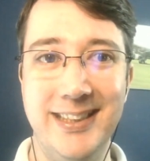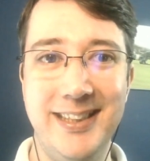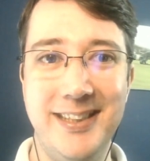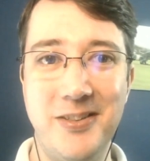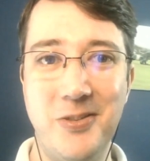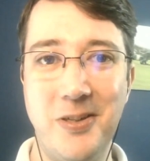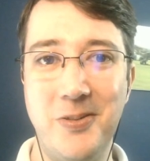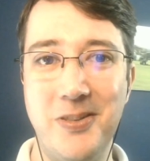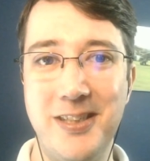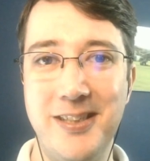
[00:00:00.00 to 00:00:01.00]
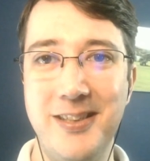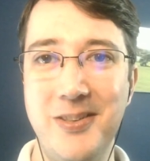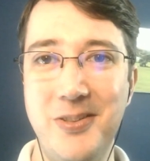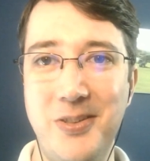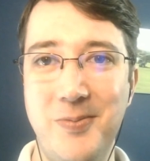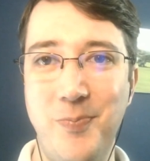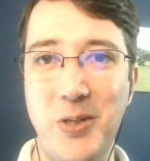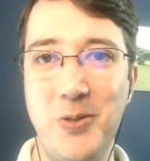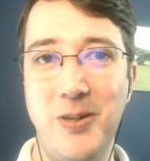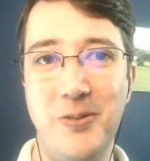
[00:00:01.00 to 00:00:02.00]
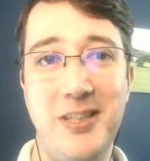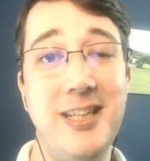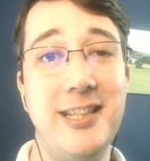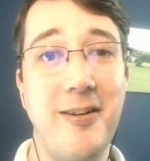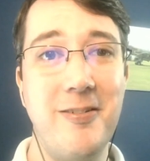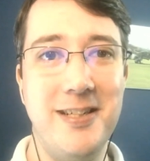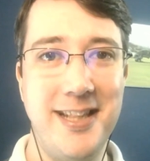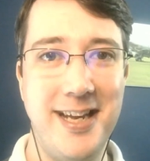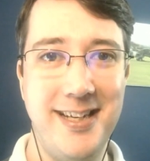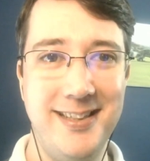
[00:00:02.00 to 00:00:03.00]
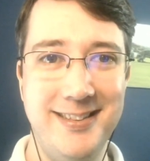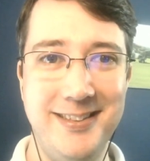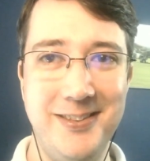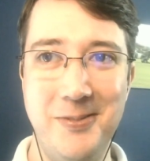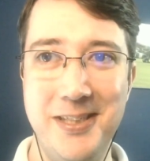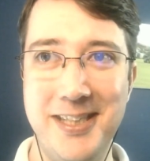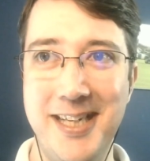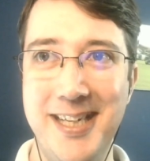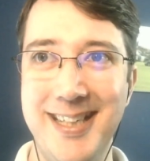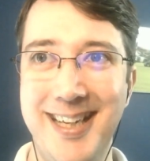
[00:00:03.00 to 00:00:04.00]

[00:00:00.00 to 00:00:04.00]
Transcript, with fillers: yeah, I try not to. Try not to discourage that, shall we say.